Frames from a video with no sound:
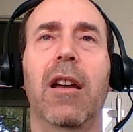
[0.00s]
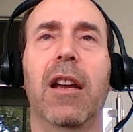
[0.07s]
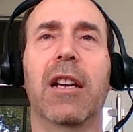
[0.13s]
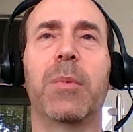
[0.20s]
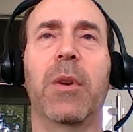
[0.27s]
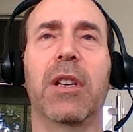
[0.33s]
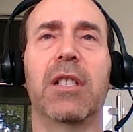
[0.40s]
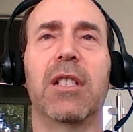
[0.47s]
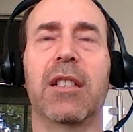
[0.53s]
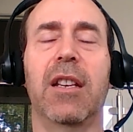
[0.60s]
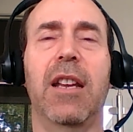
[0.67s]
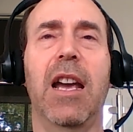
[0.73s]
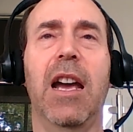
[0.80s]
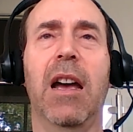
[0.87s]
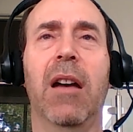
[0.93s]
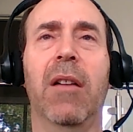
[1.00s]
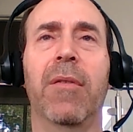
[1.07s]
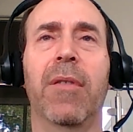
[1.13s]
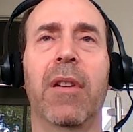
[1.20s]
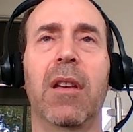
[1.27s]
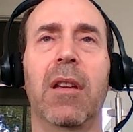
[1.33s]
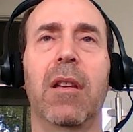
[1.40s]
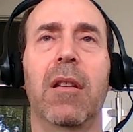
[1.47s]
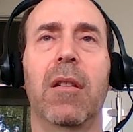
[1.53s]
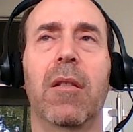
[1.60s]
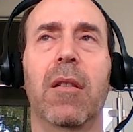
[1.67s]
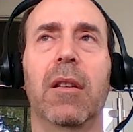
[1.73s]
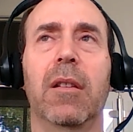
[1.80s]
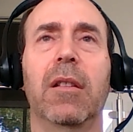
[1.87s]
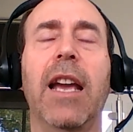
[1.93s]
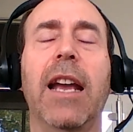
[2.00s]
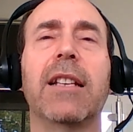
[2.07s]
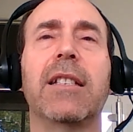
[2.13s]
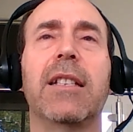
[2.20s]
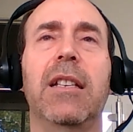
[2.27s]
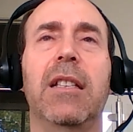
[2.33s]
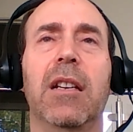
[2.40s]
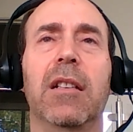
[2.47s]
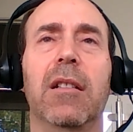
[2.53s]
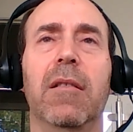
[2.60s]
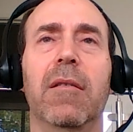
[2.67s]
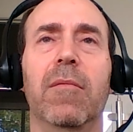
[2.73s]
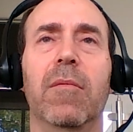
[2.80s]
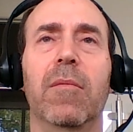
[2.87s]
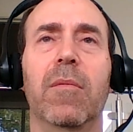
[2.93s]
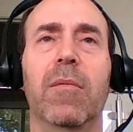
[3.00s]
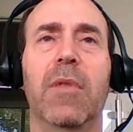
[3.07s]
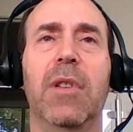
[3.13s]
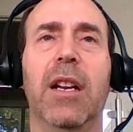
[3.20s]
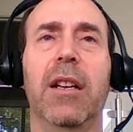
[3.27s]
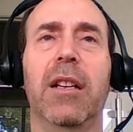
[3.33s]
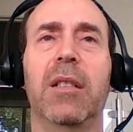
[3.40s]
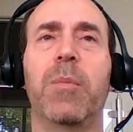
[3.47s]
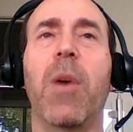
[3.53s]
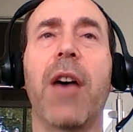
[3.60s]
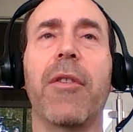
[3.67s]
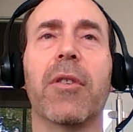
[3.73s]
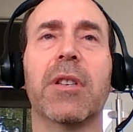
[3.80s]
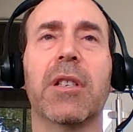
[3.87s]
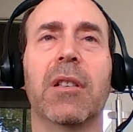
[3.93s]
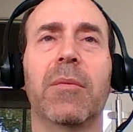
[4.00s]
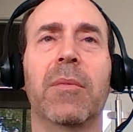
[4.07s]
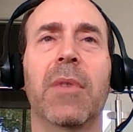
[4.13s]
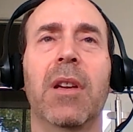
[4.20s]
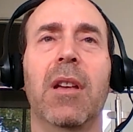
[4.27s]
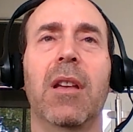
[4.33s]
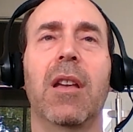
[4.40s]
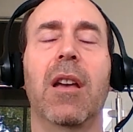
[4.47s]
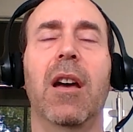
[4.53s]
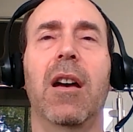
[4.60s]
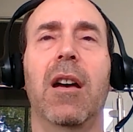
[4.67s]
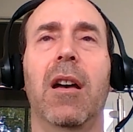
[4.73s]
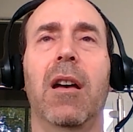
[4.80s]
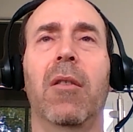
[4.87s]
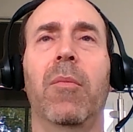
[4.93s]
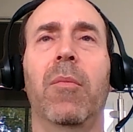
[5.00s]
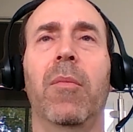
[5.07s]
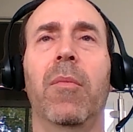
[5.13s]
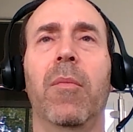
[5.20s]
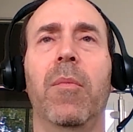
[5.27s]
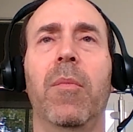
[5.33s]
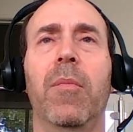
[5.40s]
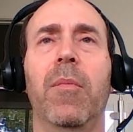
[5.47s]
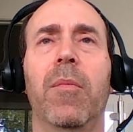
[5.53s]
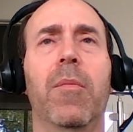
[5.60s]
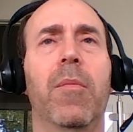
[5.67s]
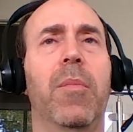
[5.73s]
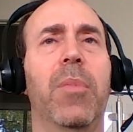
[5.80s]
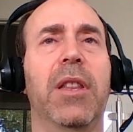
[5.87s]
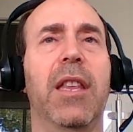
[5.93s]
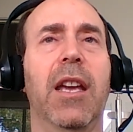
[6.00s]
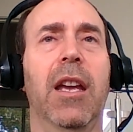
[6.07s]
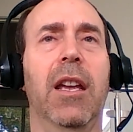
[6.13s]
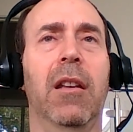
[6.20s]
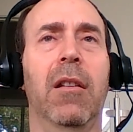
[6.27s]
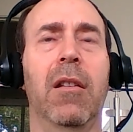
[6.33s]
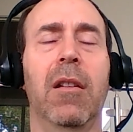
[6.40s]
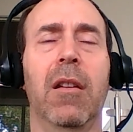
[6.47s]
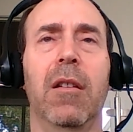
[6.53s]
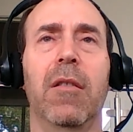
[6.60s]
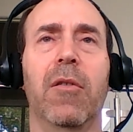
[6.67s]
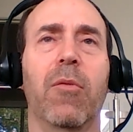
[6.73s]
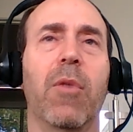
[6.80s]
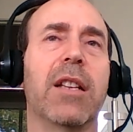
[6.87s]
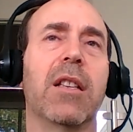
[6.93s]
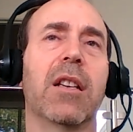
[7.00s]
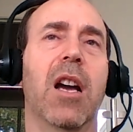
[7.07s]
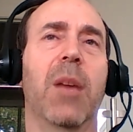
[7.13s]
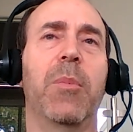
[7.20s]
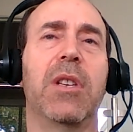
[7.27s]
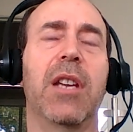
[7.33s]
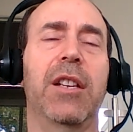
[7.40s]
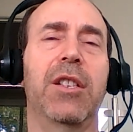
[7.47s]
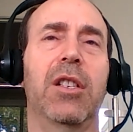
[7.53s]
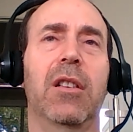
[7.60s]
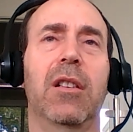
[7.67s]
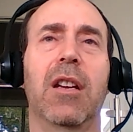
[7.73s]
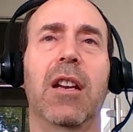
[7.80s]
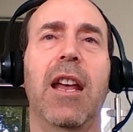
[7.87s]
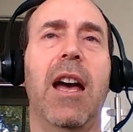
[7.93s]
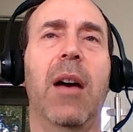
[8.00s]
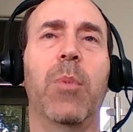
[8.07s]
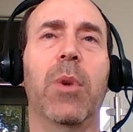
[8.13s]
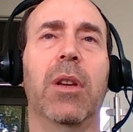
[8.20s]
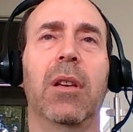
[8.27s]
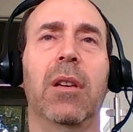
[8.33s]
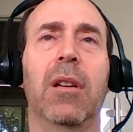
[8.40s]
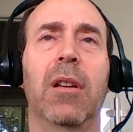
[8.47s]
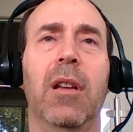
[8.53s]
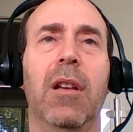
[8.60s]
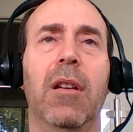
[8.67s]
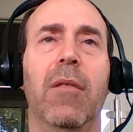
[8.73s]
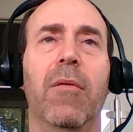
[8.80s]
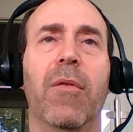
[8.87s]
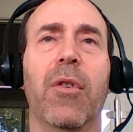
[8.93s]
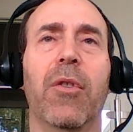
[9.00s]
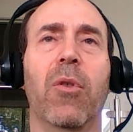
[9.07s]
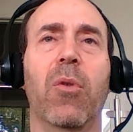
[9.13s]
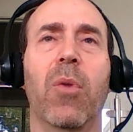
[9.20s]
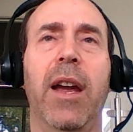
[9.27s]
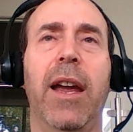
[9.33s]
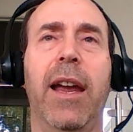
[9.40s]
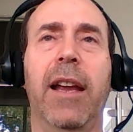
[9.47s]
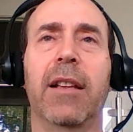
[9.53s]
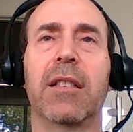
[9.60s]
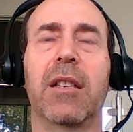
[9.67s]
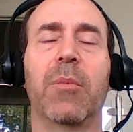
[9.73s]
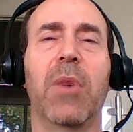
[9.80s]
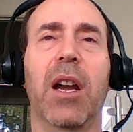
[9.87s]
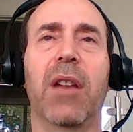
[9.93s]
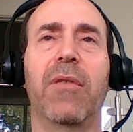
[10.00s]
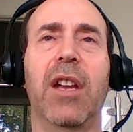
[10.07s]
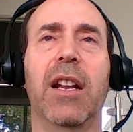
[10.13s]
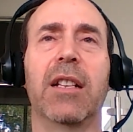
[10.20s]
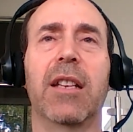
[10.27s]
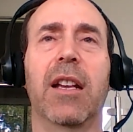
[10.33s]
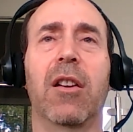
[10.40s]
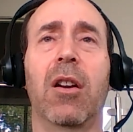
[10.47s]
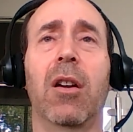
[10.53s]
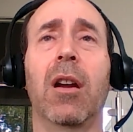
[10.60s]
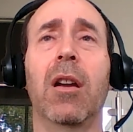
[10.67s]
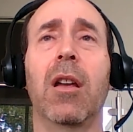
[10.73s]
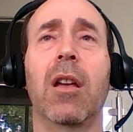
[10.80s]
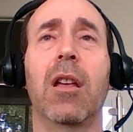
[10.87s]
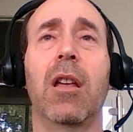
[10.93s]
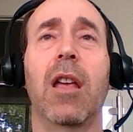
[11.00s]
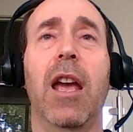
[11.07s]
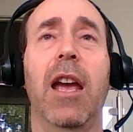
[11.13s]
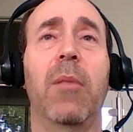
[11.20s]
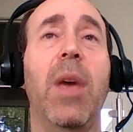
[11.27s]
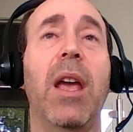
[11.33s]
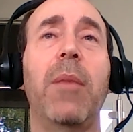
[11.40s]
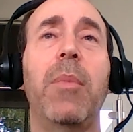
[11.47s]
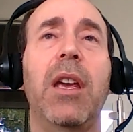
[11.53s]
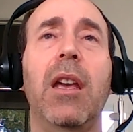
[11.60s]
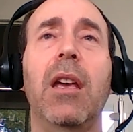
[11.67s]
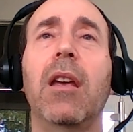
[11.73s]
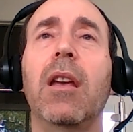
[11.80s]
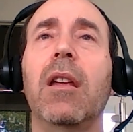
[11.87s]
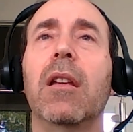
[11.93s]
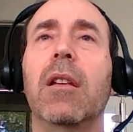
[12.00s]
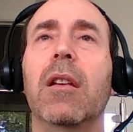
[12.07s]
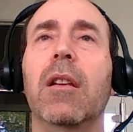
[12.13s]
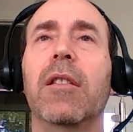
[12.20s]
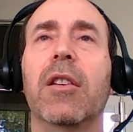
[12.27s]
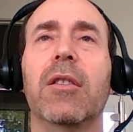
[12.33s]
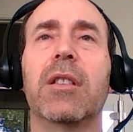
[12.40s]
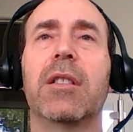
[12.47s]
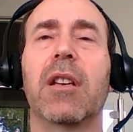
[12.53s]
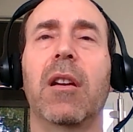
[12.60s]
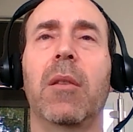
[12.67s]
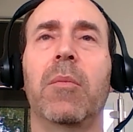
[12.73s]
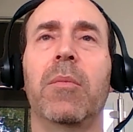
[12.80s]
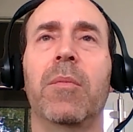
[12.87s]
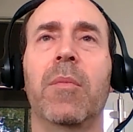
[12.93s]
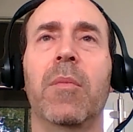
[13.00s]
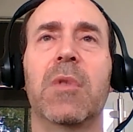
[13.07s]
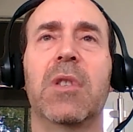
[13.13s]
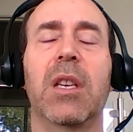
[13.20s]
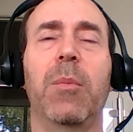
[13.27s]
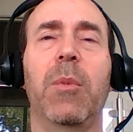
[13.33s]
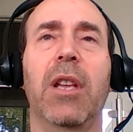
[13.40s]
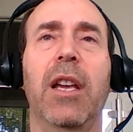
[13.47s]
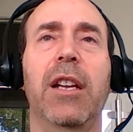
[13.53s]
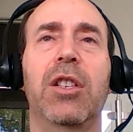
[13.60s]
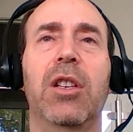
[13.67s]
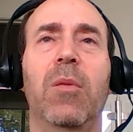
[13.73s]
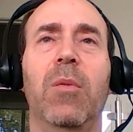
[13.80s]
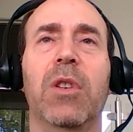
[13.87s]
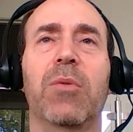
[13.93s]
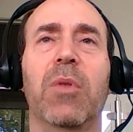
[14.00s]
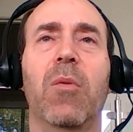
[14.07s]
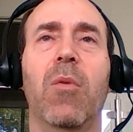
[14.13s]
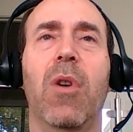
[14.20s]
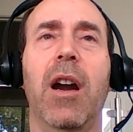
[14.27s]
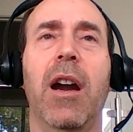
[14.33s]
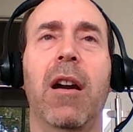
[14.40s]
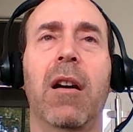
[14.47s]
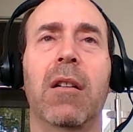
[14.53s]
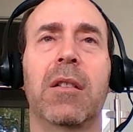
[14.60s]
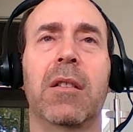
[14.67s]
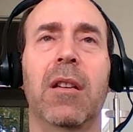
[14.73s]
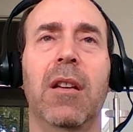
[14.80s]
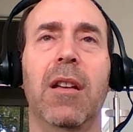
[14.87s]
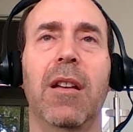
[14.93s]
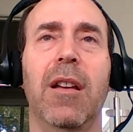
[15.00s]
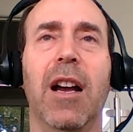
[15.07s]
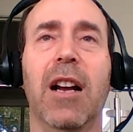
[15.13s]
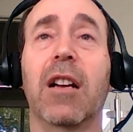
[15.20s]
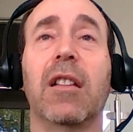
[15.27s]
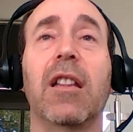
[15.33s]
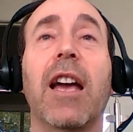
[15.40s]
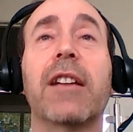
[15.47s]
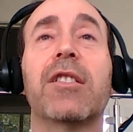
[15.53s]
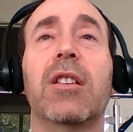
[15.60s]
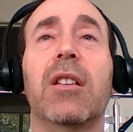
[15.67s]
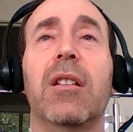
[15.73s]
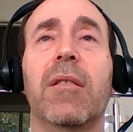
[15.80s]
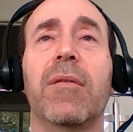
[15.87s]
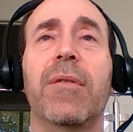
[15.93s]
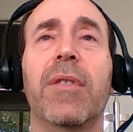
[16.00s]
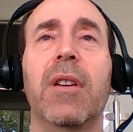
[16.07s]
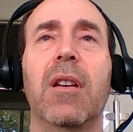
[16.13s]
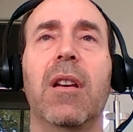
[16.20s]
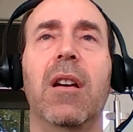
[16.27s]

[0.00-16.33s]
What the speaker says: experience doesn't have latency that is bothersome. But then the rest of the computation can happen further away in some kind of data center. And maybe there's some simulation which requires a collection of